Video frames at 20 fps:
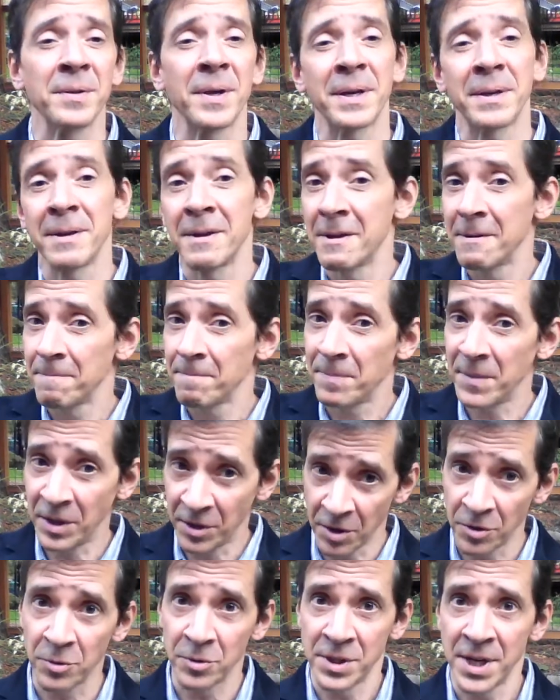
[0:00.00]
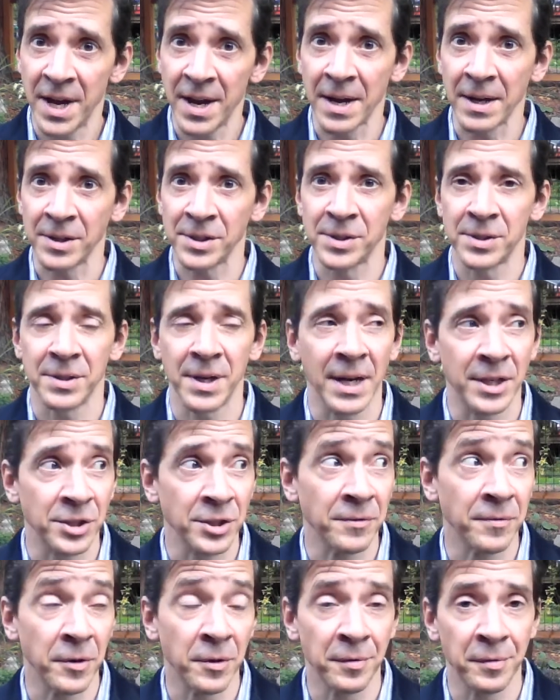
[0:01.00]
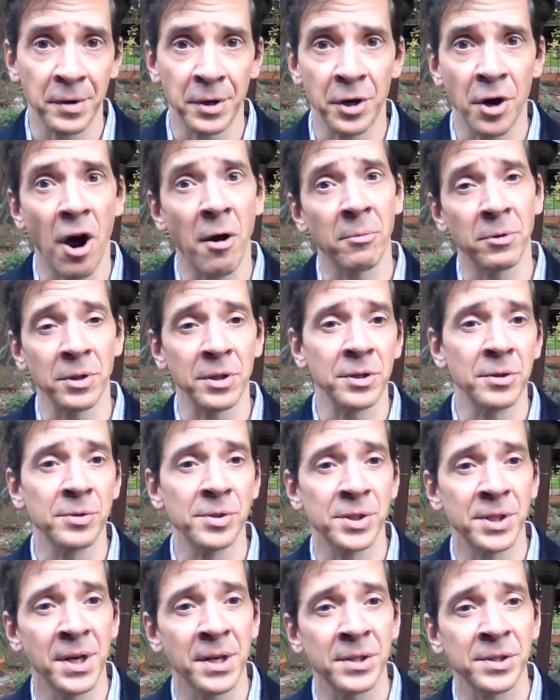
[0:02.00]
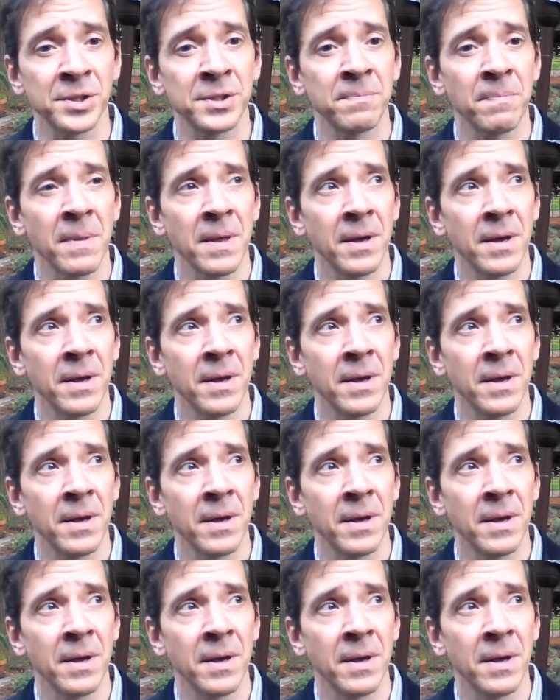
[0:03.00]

Like in other texts, actually very, very commonly used texts,